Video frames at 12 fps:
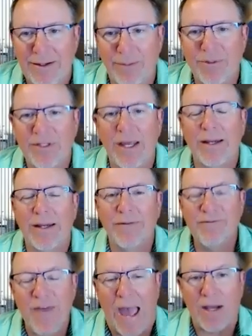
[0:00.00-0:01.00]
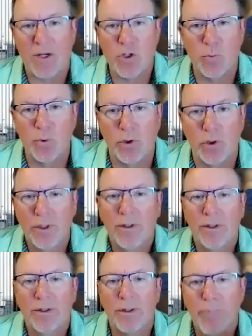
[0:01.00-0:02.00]
I'm saying factual.
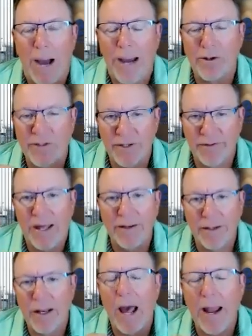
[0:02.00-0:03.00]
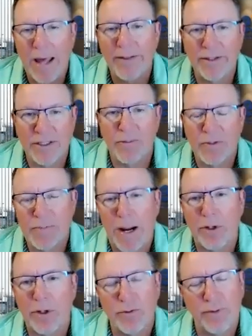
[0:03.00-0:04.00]
The buyers have not had this much
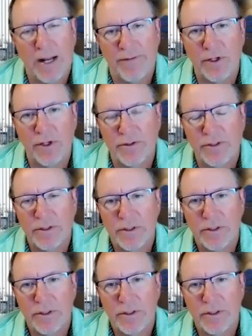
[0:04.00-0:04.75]
power in 2.5 years.